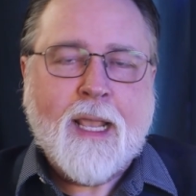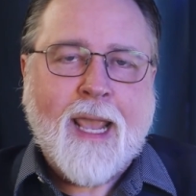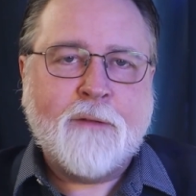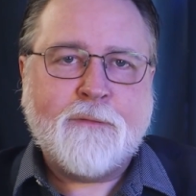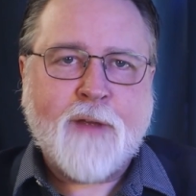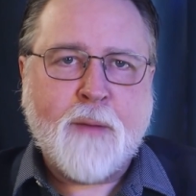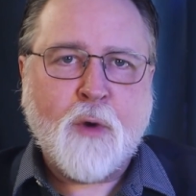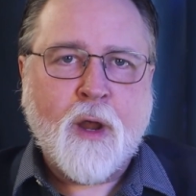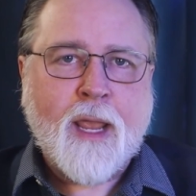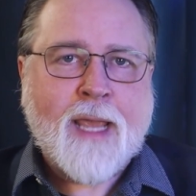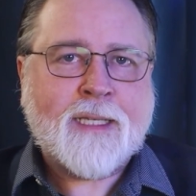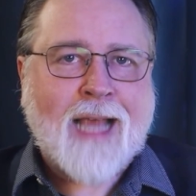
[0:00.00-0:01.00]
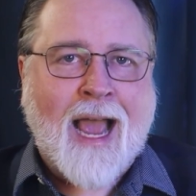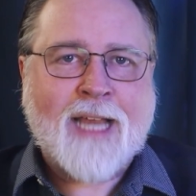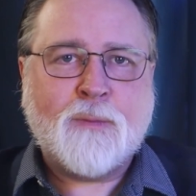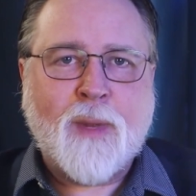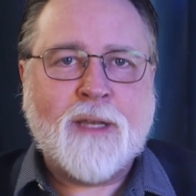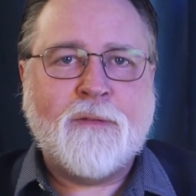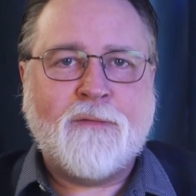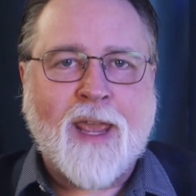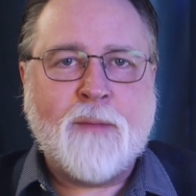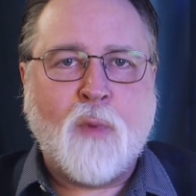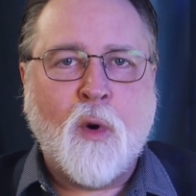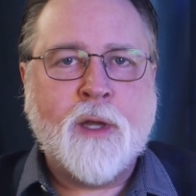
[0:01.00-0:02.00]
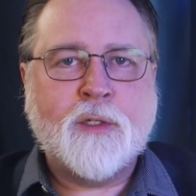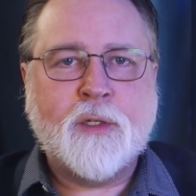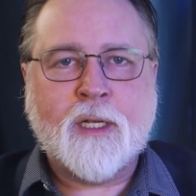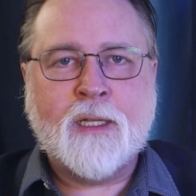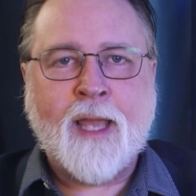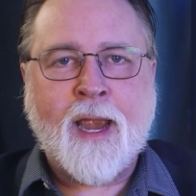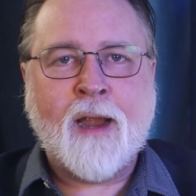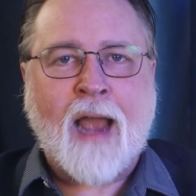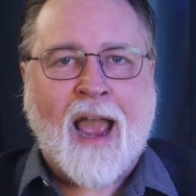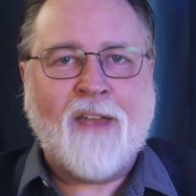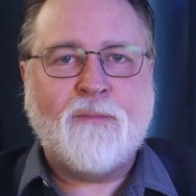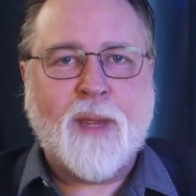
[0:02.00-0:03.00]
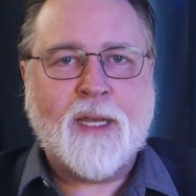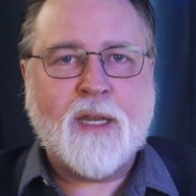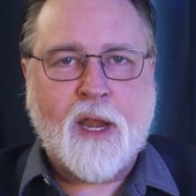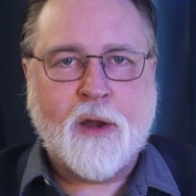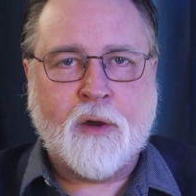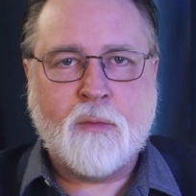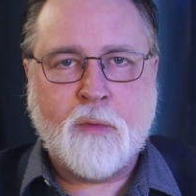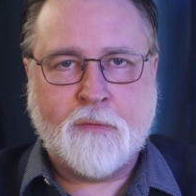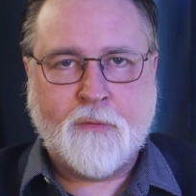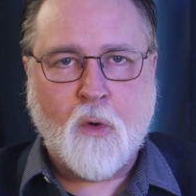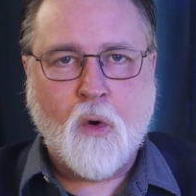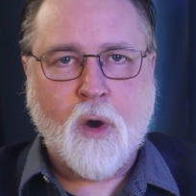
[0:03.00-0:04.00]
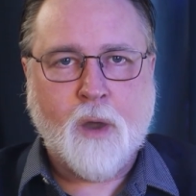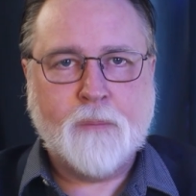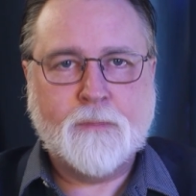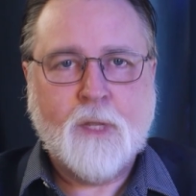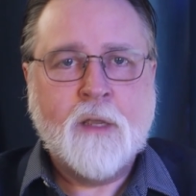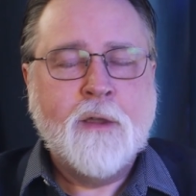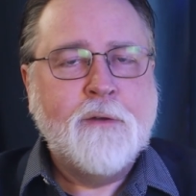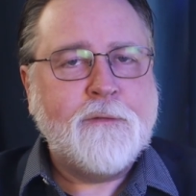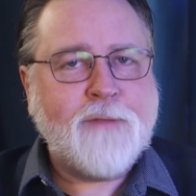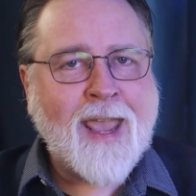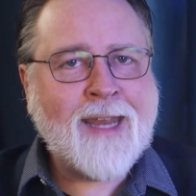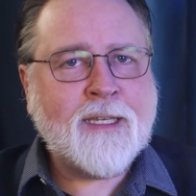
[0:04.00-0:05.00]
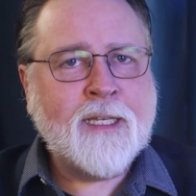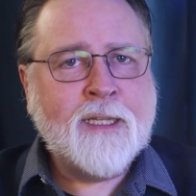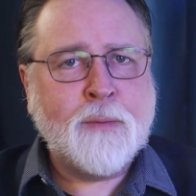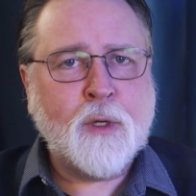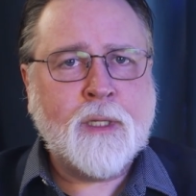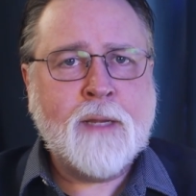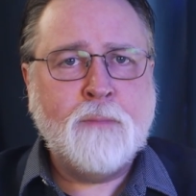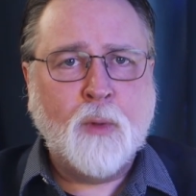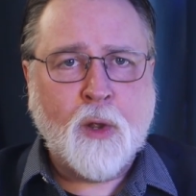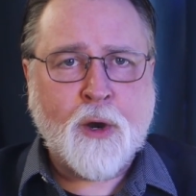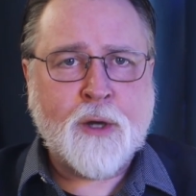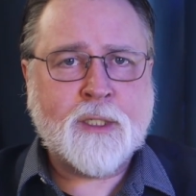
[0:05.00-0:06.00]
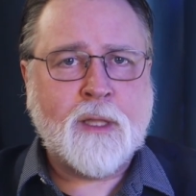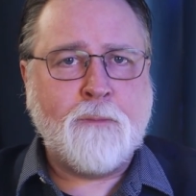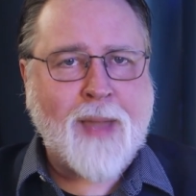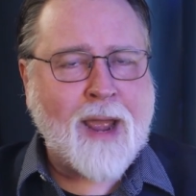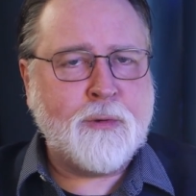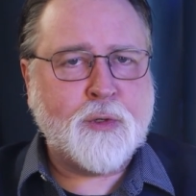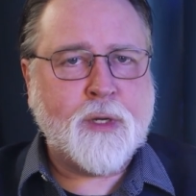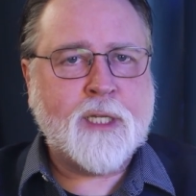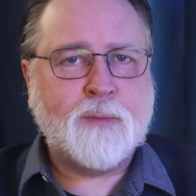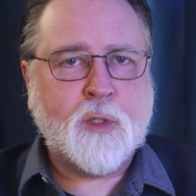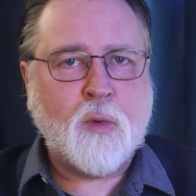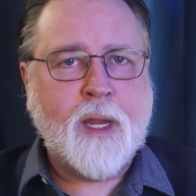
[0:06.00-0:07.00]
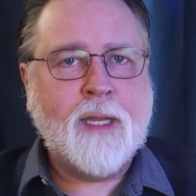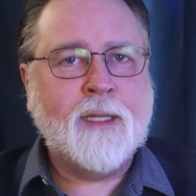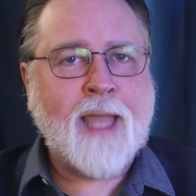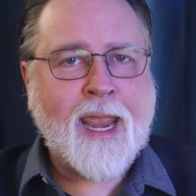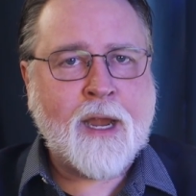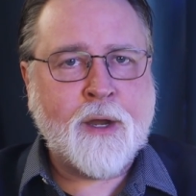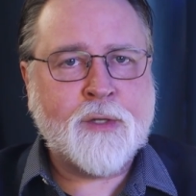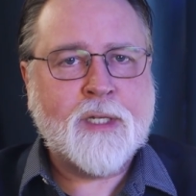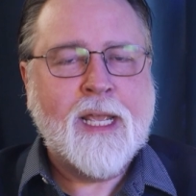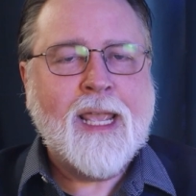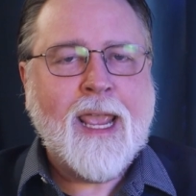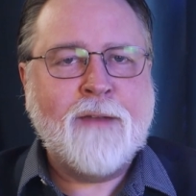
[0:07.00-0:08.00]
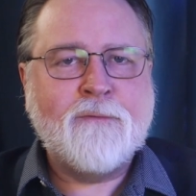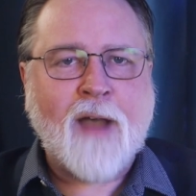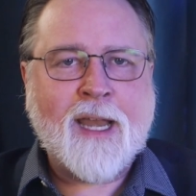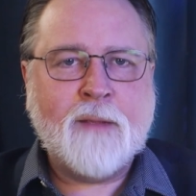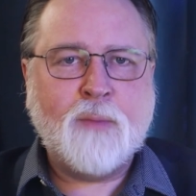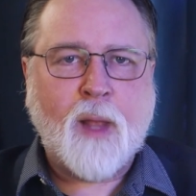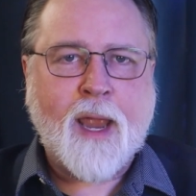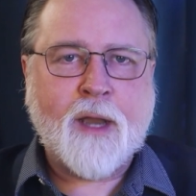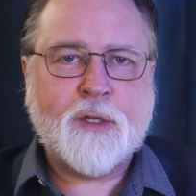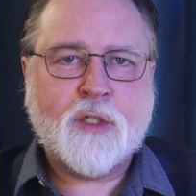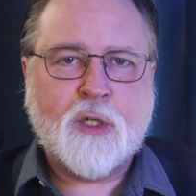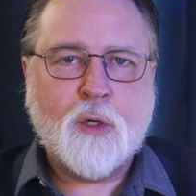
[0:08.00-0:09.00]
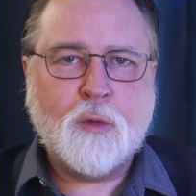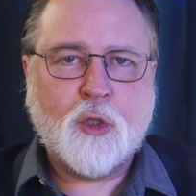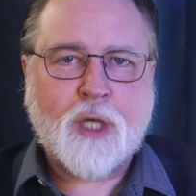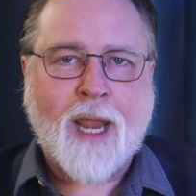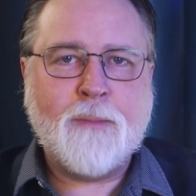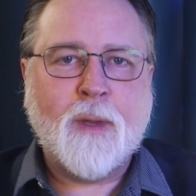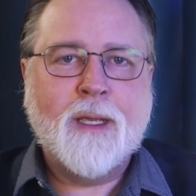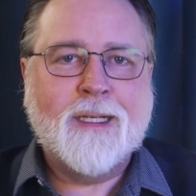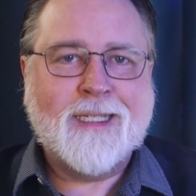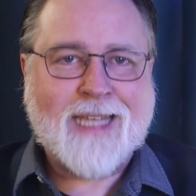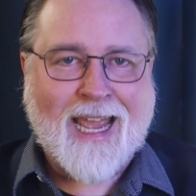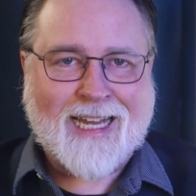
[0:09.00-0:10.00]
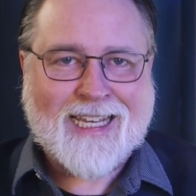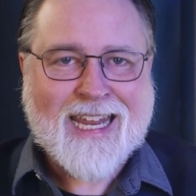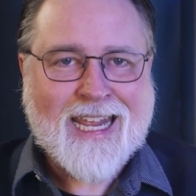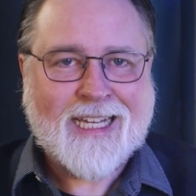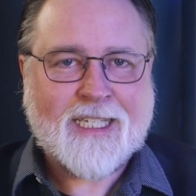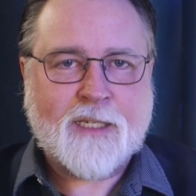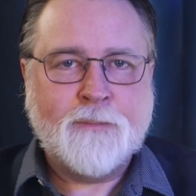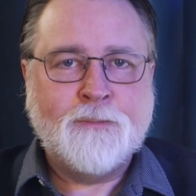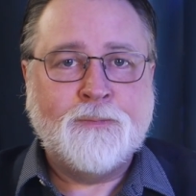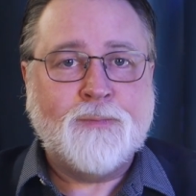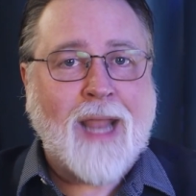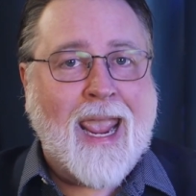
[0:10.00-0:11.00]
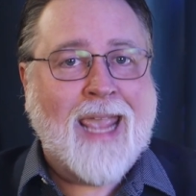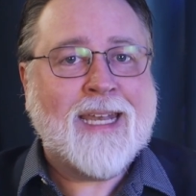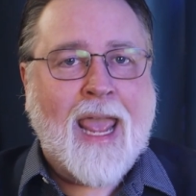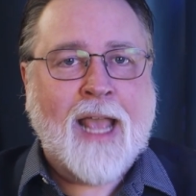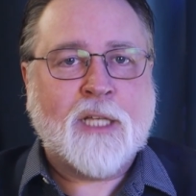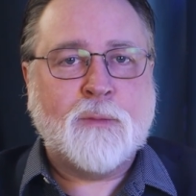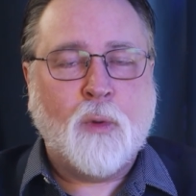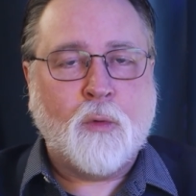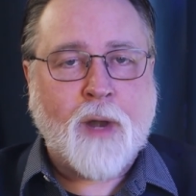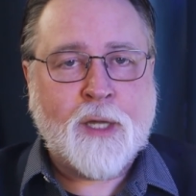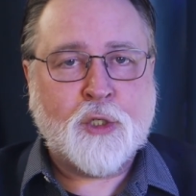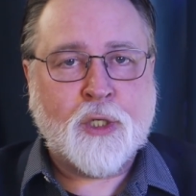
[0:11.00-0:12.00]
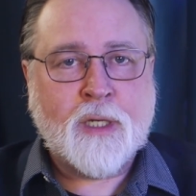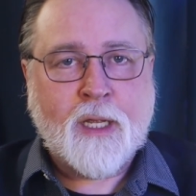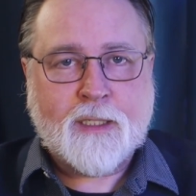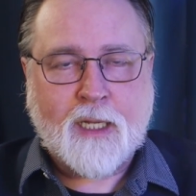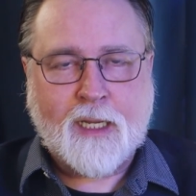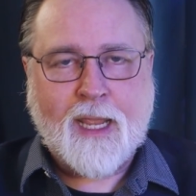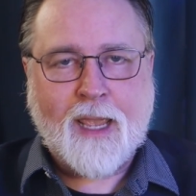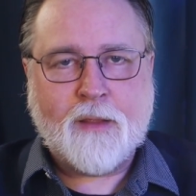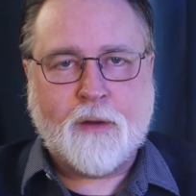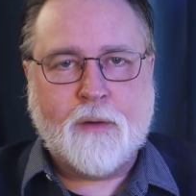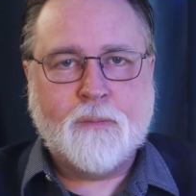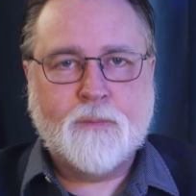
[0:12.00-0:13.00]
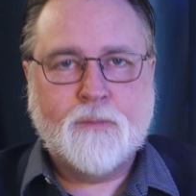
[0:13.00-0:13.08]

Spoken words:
An ephemera is I spend a fate point to declare I've been here before. Fate deliberately blurs the boundaries between layers, inviting players to shape techniques and exploration together.